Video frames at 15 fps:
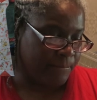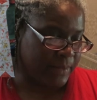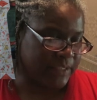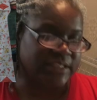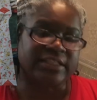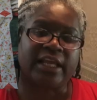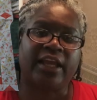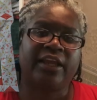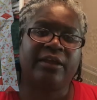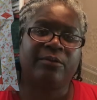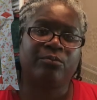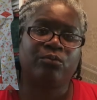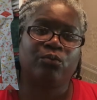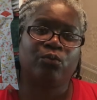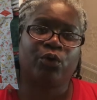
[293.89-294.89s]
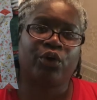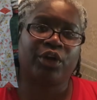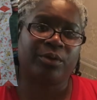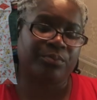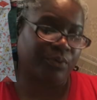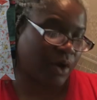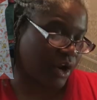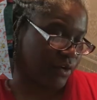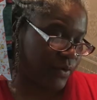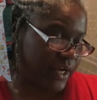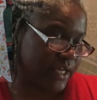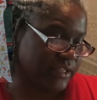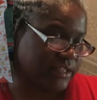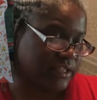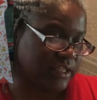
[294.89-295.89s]
My second work in
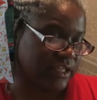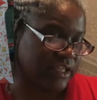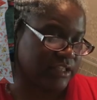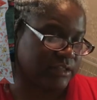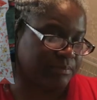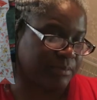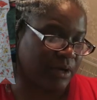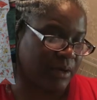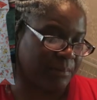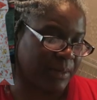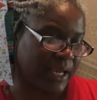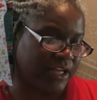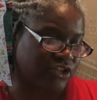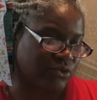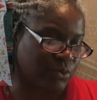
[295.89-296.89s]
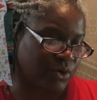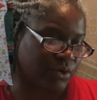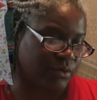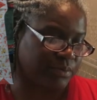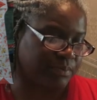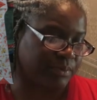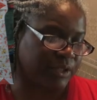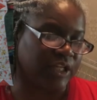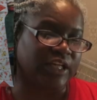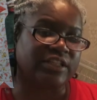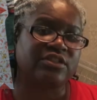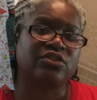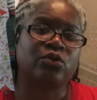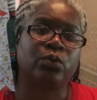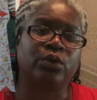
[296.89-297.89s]
progress is a Patchwork
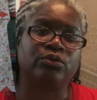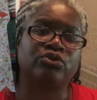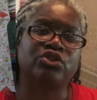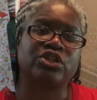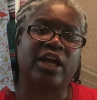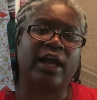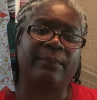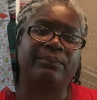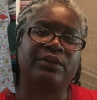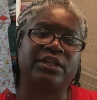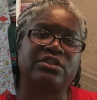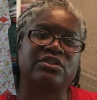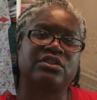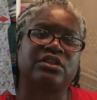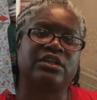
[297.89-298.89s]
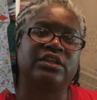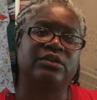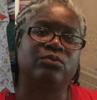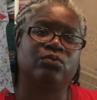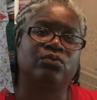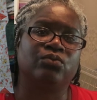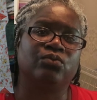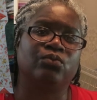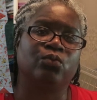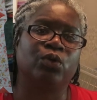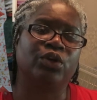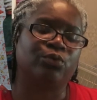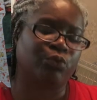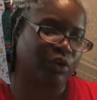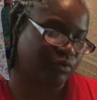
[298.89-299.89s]
Plus quilt shop that's in
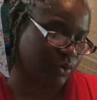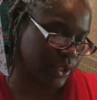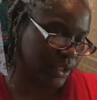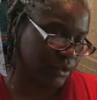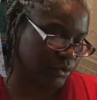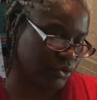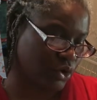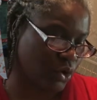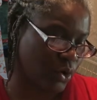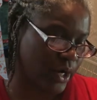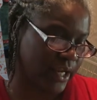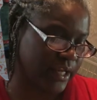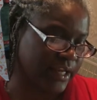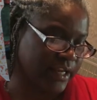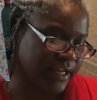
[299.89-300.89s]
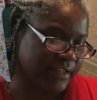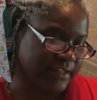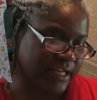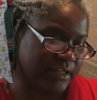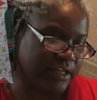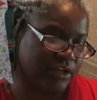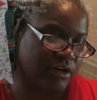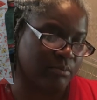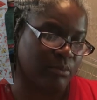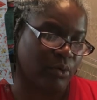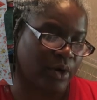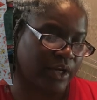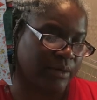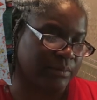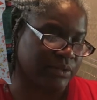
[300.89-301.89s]
Wood River, Illinois. That did a
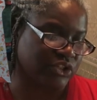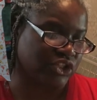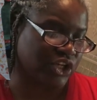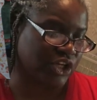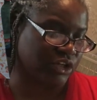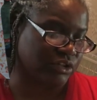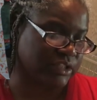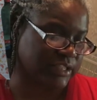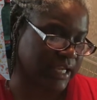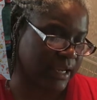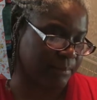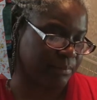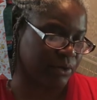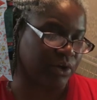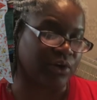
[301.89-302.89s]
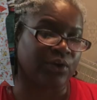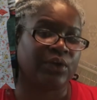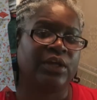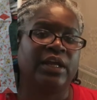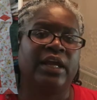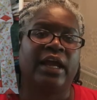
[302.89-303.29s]
Marti Michell sampler.